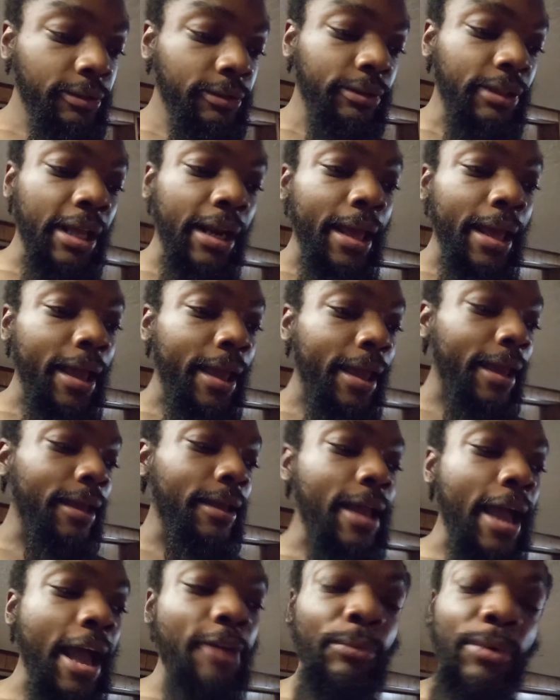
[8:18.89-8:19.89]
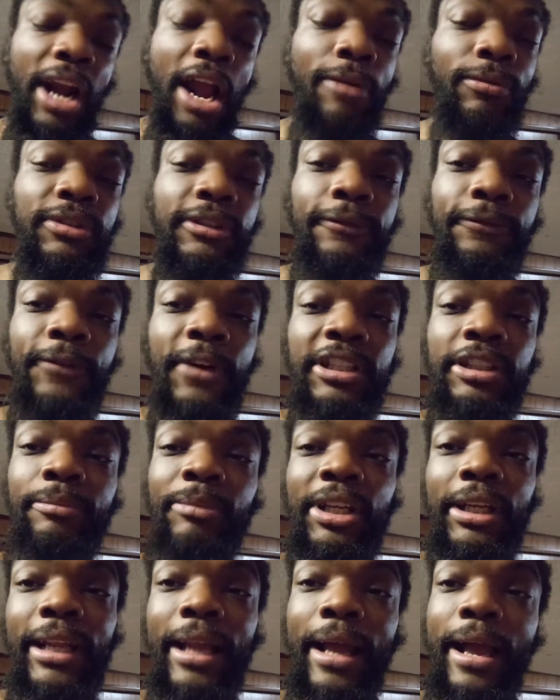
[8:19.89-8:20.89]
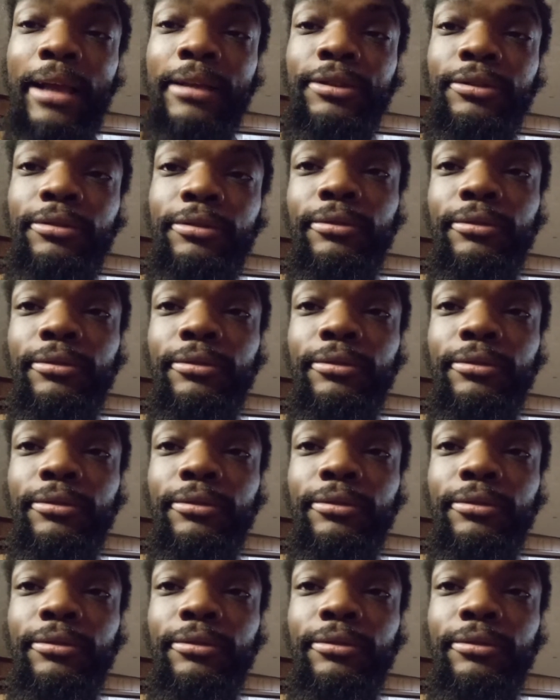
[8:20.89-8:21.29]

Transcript: that I had got when I was a freshman in high school.